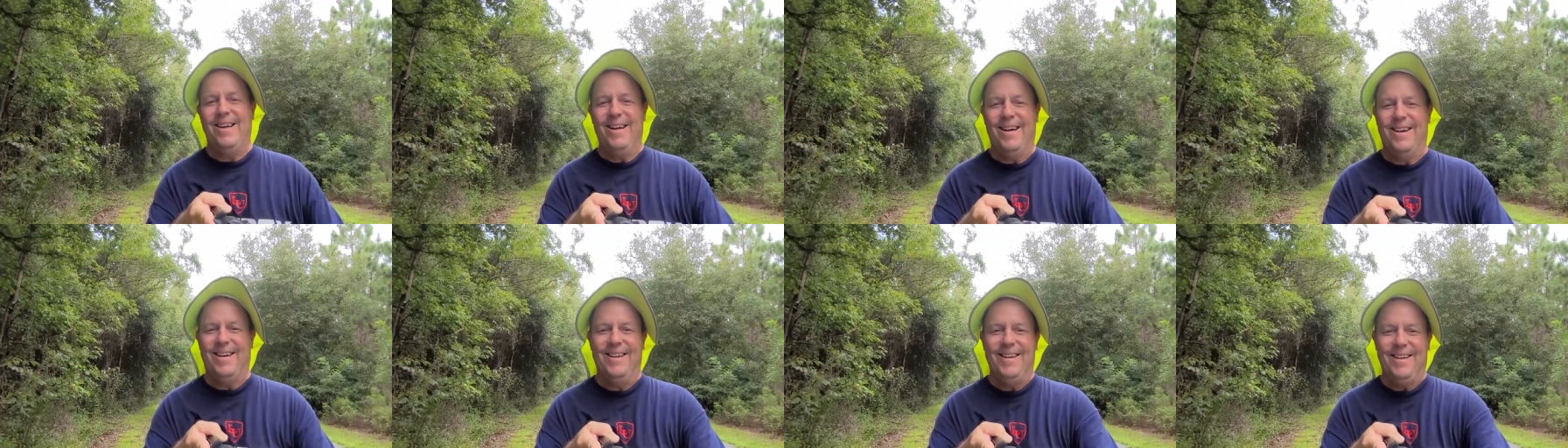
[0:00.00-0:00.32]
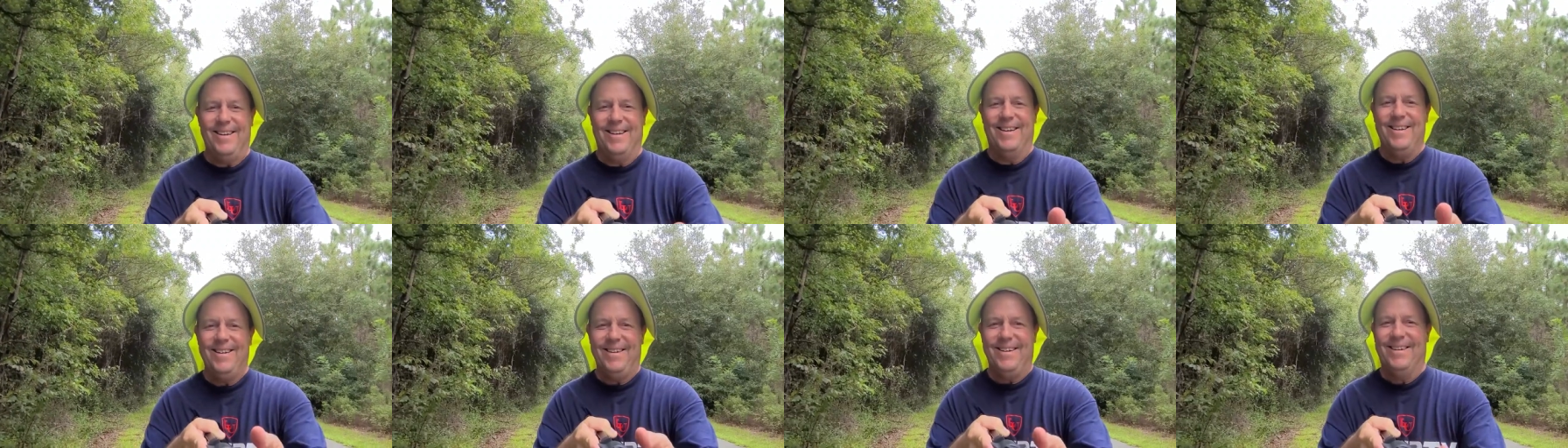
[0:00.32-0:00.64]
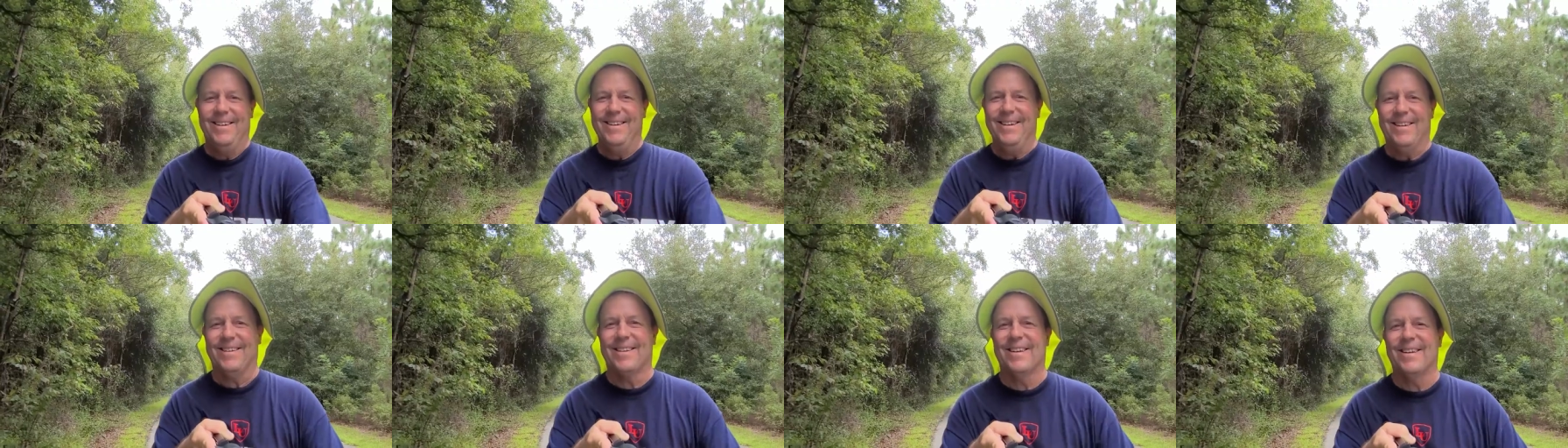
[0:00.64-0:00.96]

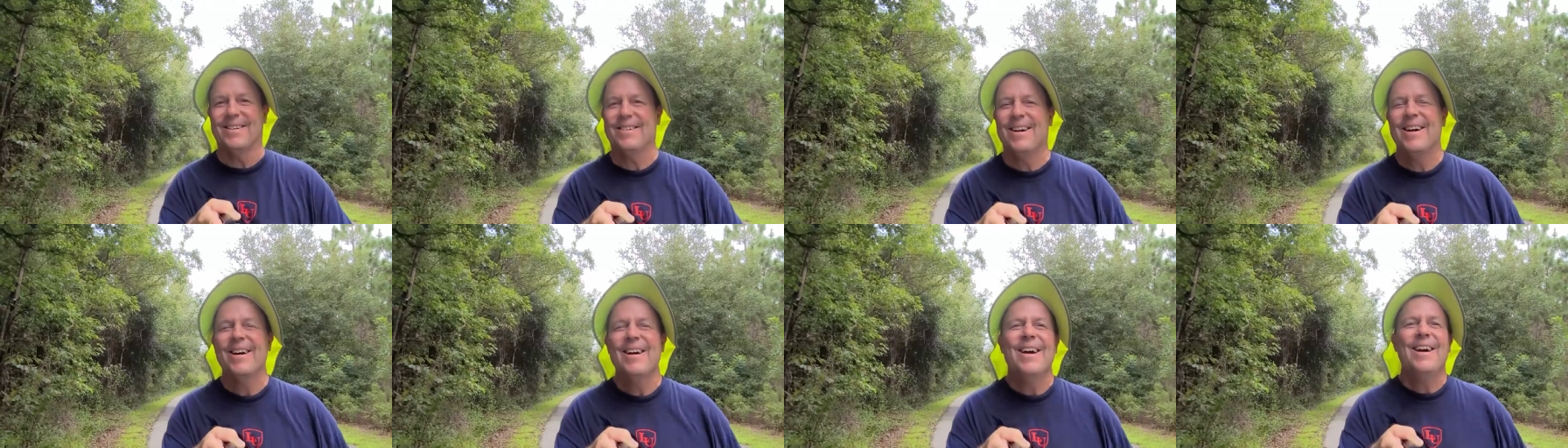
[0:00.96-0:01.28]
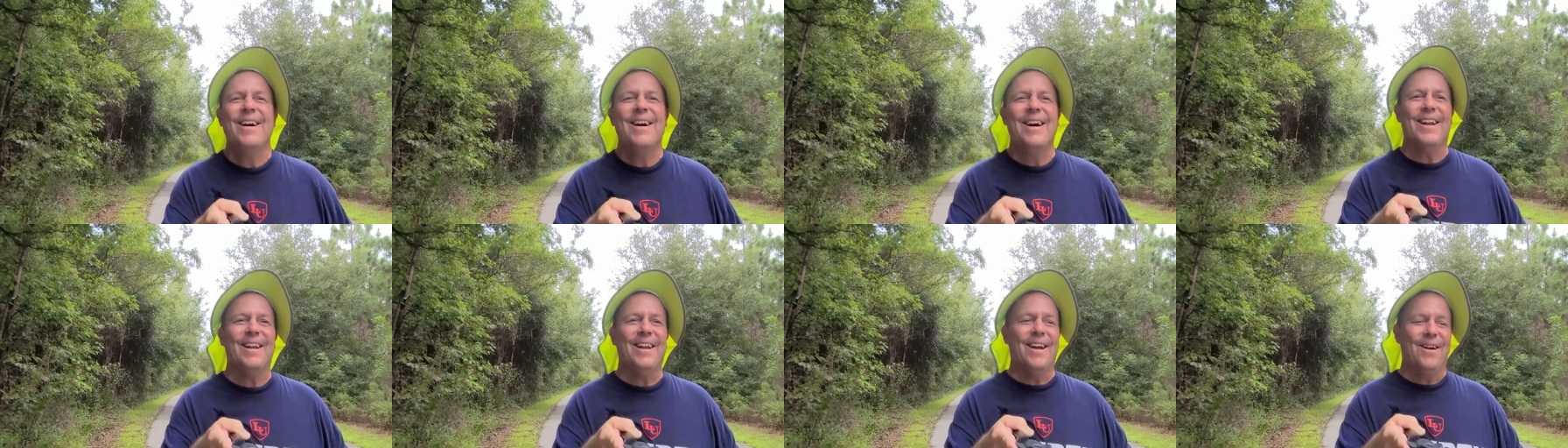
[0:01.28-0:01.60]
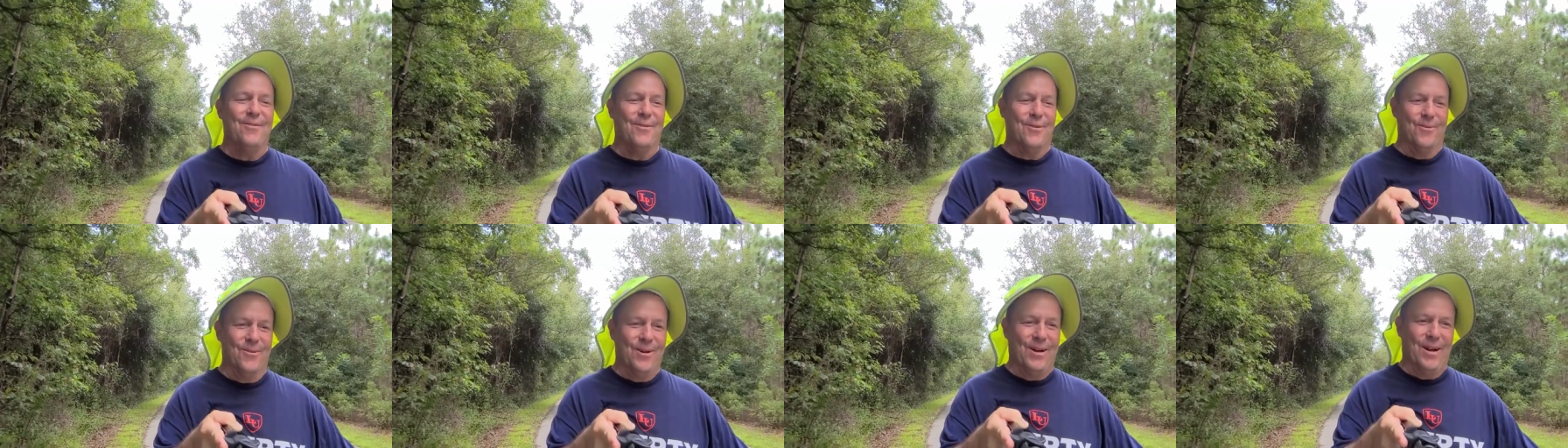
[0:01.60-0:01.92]
I, love, I love
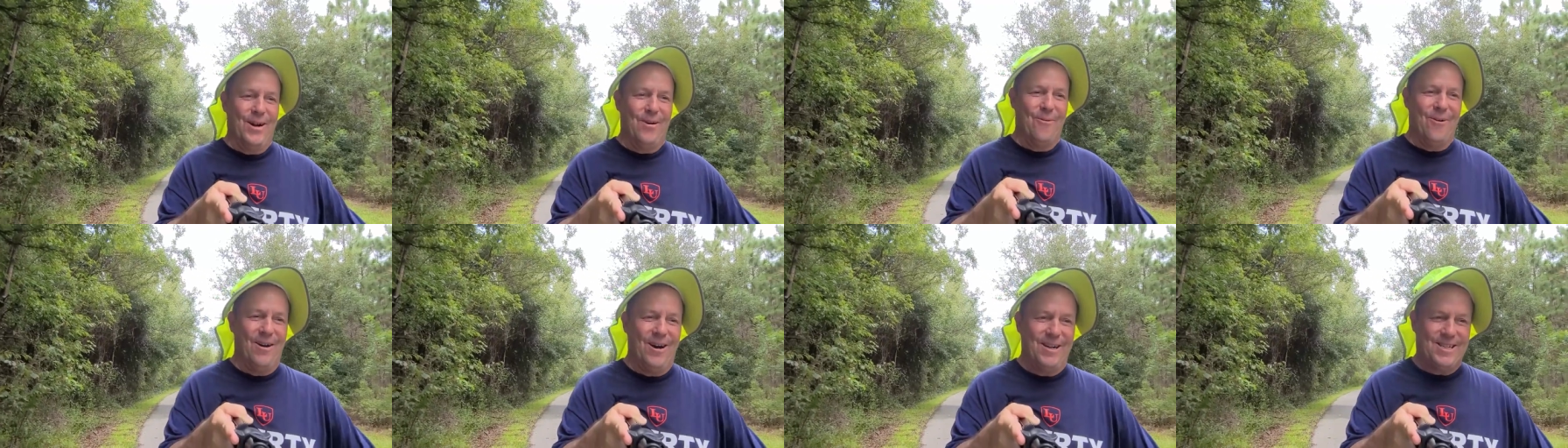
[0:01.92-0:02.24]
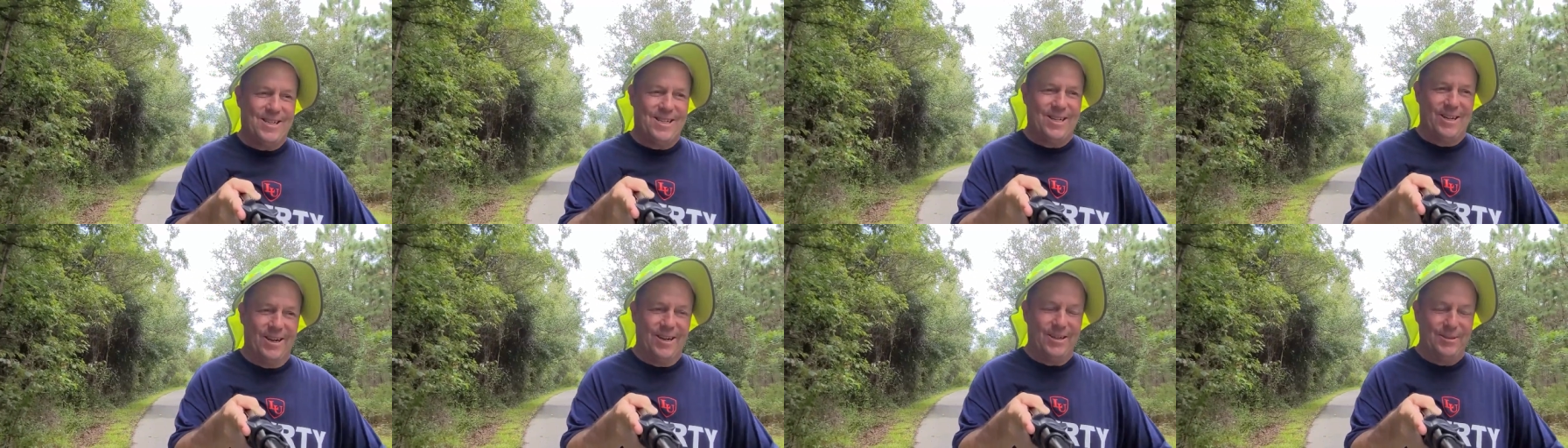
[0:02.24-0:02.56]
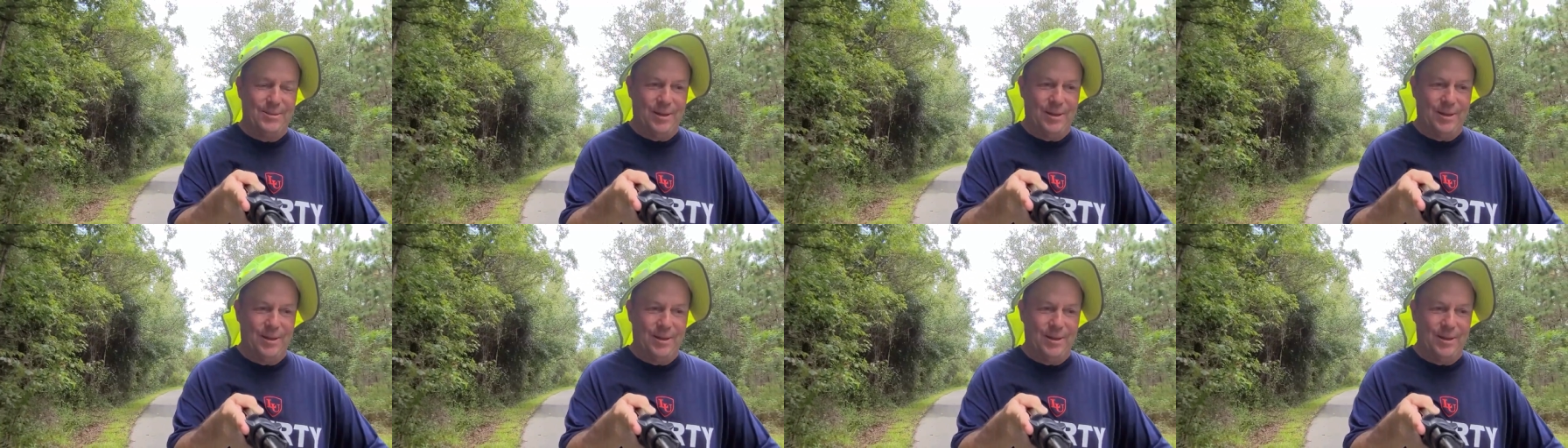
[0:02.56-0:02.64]
it when I watch uh,